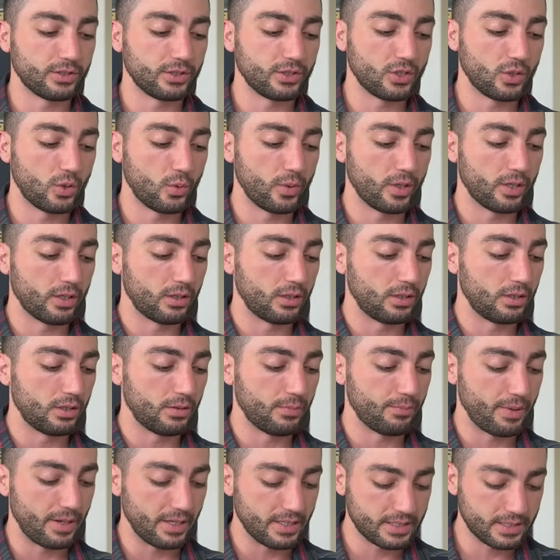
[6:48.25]
Leo,
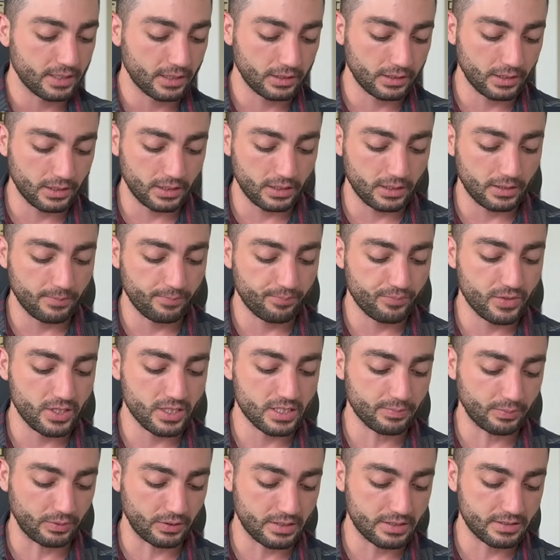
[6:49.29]
where basically
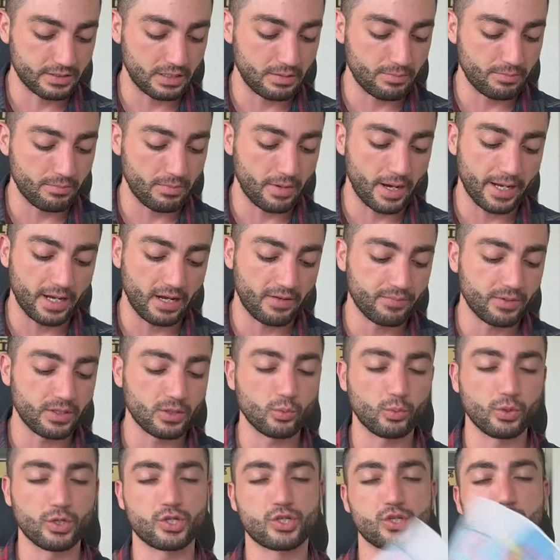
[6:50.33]
this person might have
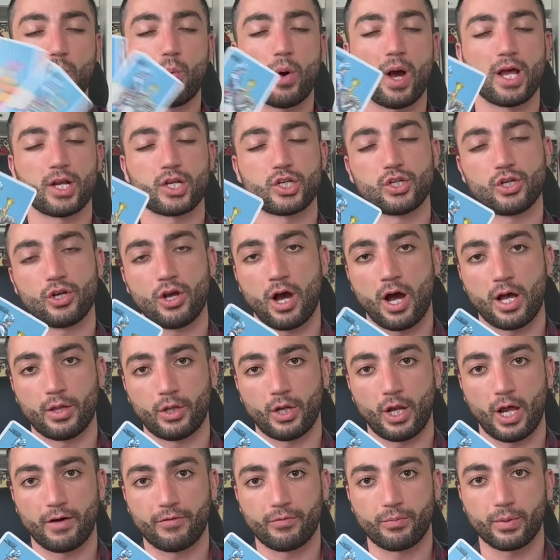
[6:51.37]
been wishy-washy on
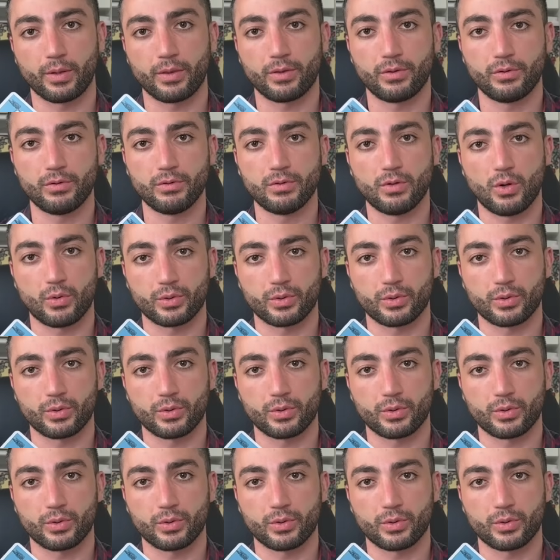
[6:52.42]
and off with you,